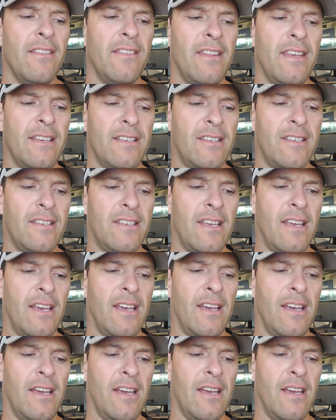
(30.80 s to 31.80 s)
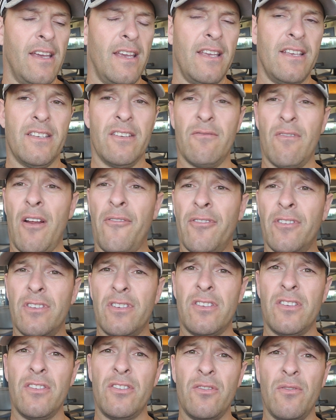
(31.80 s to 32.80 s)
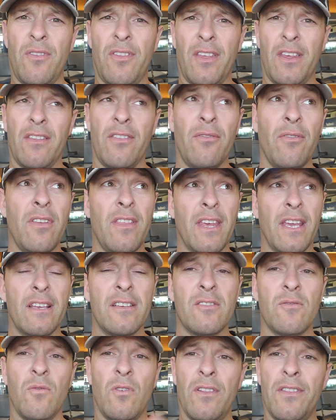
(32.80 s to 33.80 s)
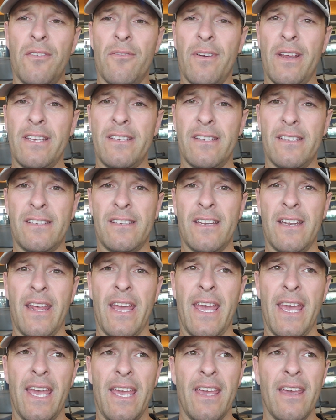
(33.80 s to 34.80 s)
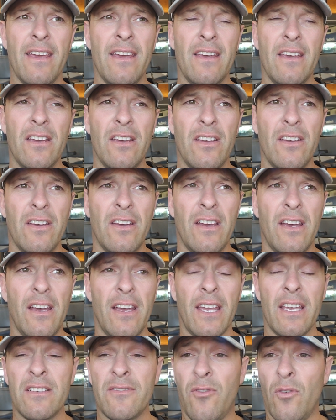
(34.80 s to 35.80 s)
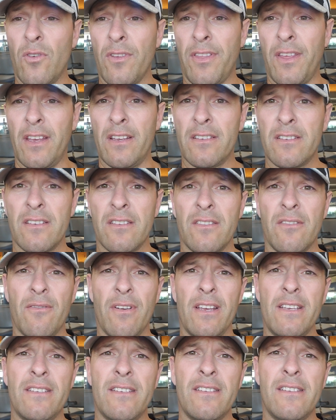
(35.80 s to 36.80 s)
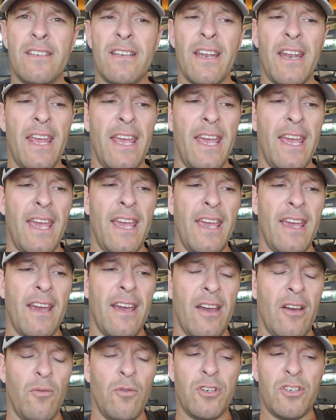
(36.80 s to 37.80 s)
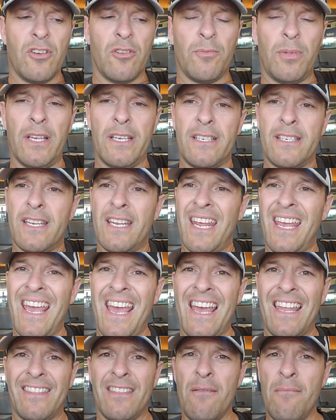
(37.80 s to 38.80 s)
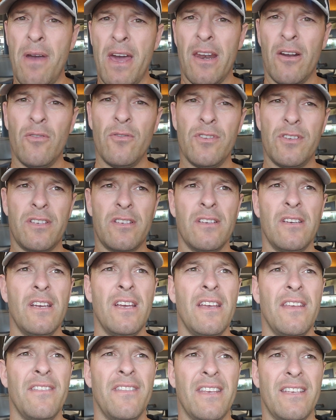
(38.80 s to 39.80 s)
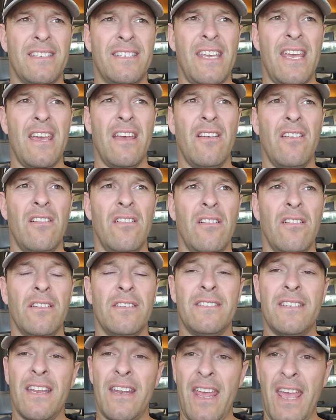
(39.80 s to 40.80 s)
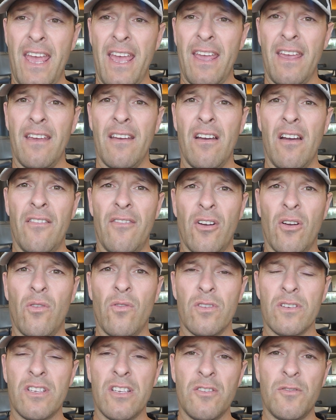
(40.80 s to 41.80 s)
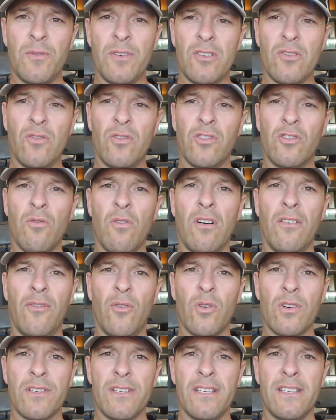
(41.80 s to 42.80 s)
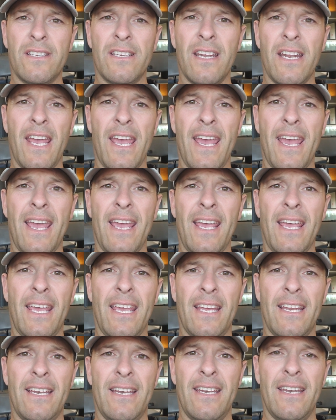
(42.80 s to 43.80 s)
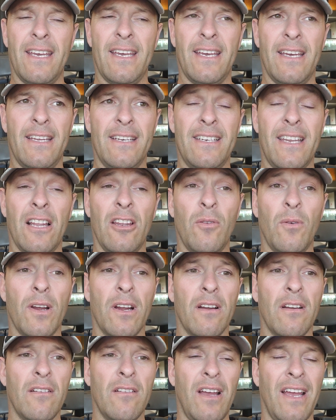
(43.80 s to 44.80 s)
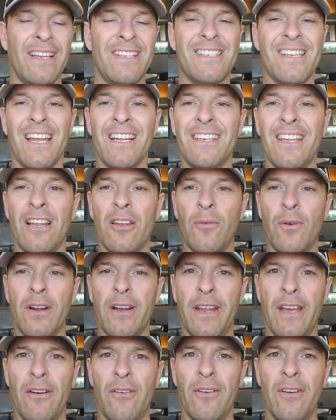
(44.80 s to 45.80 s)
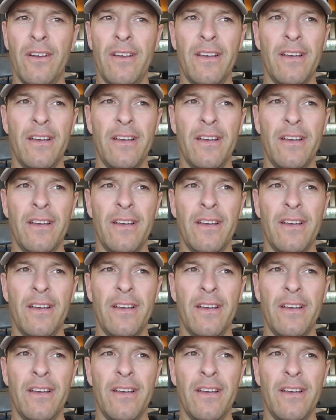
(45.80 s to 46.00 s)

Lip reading: This is in reference to three things. One, the race is today. I guess four things. The race is today, what took place today at the Meadows. The sale today of our horses. We sold 12 horses today in Delaware. It's not Delaware now.